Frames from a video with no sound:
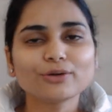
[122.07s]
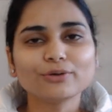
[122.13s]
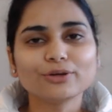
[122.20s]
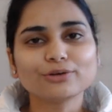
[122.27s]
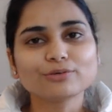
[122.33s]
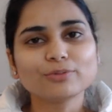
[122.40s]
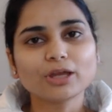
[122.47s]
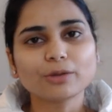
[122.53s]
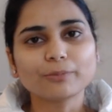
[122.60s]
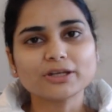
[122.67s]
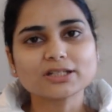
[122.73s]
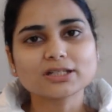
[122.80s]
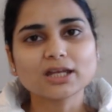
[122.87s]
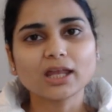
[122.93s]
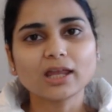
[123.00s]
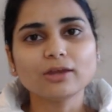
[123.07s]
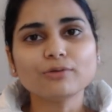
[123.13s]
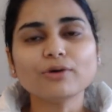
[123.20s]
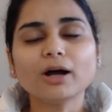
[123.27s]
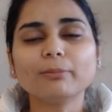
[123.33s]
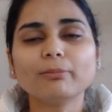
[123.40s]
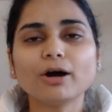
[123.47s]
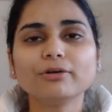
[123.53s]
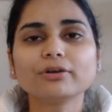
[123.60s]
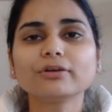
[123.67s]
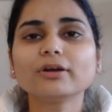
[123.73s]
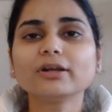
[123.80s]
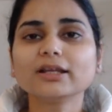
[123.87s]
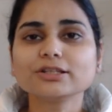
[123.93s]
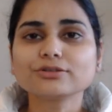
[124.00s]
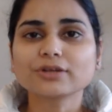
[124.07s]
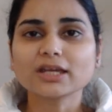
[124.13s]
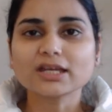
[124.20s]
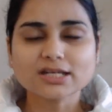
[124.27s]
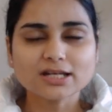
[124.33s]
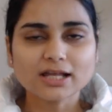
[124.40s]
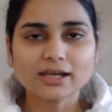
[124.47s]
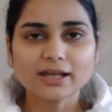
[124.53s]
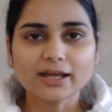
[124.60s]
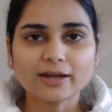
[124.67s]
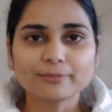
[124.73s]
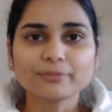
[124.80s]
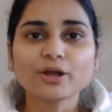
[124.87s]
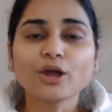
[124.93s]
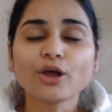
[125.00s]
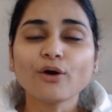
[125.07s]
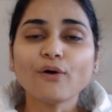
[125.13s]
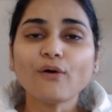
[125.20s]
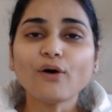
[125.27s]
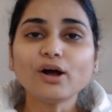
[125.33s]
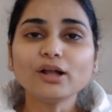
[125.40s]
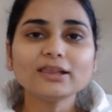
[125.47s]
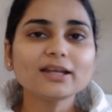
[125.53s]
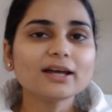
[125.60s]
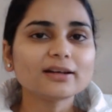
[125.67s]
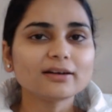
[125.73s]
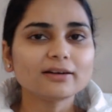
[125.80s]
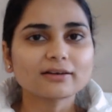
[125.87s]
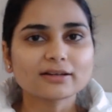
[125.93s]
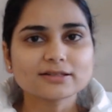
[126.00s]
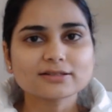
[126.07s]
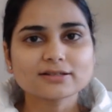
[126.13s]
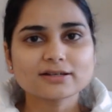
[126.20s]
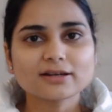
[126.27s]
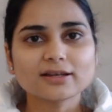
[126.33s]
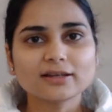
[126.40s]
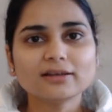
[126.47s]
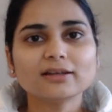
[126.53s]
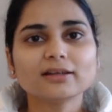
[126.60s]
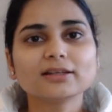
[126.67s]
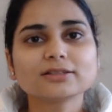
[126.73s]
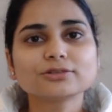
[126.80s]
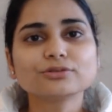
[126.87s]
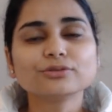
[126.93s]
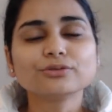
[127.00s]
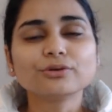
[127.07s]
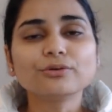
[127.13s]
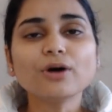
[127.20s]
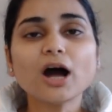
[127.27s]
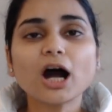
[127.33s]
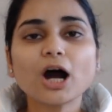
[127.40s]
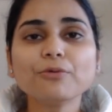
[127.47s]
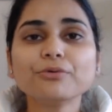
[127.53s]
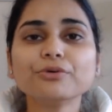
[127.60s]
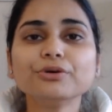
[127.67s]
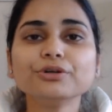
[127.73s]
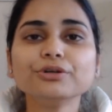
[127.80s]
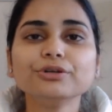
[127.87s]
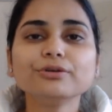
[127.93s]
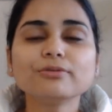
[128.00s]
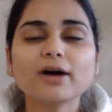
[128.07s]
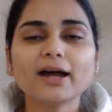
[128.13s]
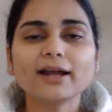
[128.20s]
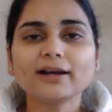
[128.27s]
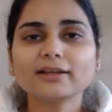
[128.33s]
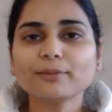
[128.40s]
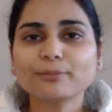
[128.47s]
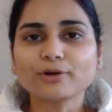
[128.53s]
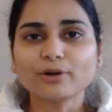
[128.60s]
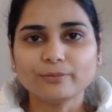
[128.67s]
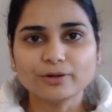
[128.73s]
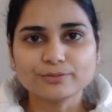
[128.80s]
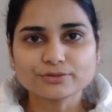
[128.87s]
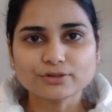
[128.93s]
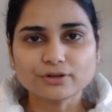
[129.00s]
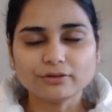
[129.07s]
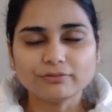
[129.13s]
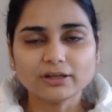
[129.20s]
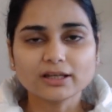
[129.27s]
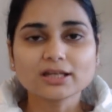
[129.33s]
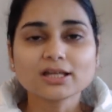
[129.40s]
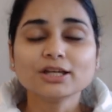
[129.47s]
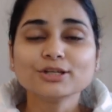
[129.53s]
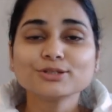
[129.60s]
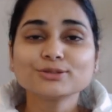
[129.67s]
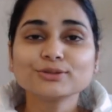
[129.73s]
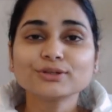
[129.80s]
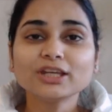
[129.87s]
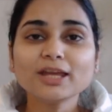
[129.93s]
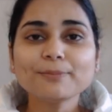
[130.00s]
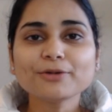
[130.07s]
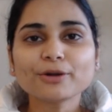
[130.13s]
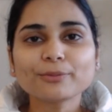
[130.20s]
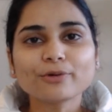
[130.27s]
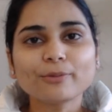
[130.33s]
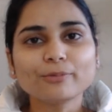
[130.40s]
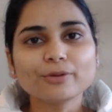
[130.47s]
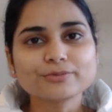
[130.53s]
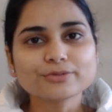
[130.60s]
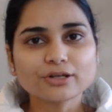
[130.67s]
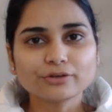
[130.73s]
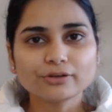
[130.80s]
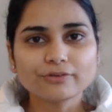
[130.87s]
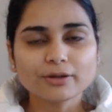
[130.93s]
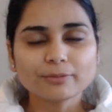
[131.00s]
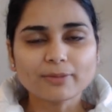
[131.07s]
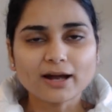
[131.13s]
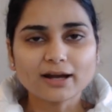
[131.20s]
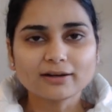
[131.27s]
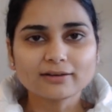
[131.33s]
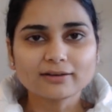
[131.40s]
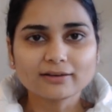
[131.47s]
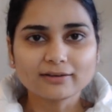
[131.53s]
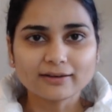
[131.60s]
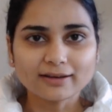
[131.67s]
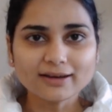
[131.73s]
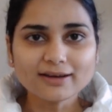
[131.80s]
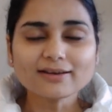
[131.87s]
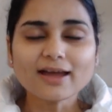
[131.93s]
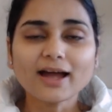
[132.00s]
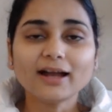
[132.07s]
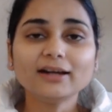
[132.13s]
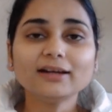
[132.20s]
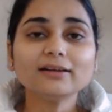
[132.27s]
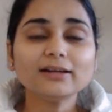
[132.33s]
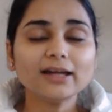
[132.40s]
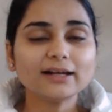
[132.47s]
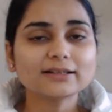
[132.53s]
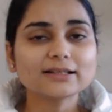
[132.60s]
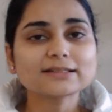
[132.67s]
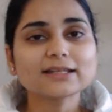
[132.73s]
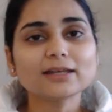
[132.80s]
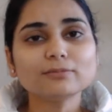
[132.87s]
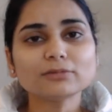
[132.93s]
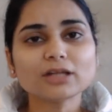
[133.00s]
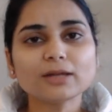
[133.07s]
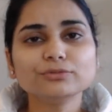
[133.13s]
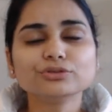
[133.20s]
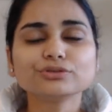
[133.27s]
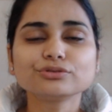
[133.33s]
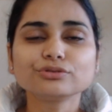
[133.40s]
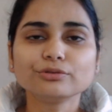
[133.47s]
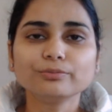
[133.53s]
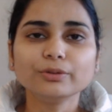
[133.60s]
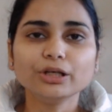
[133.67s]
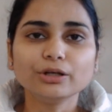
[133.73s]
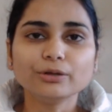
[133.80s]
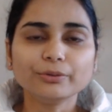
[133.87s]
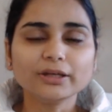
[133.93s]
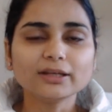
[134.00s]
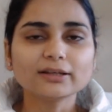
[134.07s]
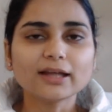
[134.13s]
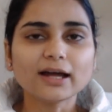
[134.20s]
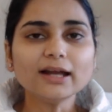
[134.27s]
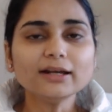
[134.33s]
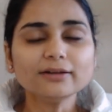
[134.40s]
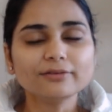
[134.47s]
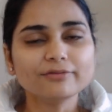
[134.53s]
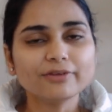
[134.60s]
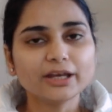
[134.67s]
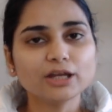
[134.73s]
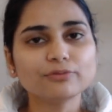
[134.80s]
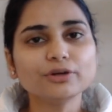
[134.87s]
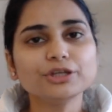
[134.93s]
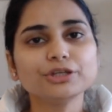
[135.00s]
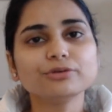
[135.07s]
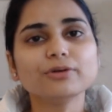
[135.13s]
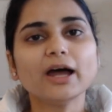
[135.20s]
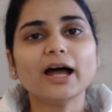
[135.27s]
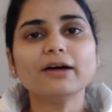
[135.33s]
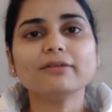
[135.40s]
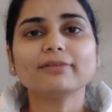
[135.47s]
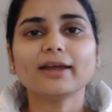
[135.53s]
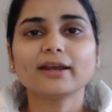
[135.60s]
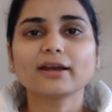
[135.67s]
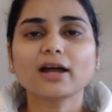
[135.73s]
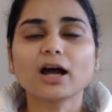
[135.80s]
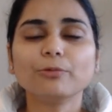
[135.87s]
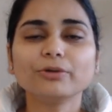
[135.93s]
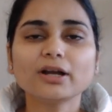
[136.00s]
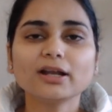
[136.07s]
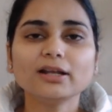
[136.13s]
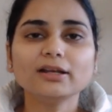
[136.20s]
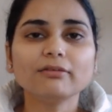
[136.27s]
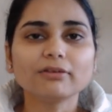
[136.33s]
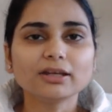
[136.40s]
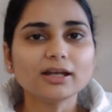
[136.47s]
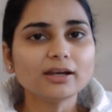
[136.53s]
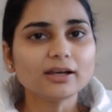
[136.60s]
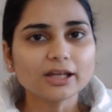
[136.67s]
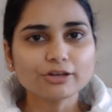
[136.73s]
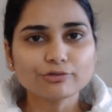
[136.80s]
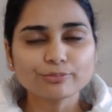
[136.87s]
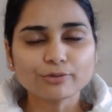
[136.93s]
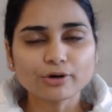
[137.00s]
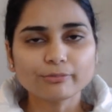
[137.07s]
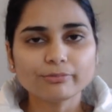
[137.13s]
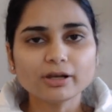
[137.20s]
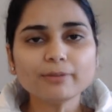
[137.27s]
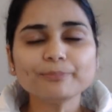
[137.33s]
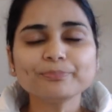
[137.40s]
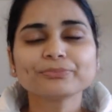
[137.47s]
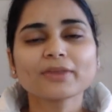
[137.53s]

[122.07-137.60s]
going to be questioning you about your educational gap. All they are interested in is to know how good you are at the problem solving. So keep your problem solving part great. And at the same time, you should be knowing that whenever you have encountered any real life problem,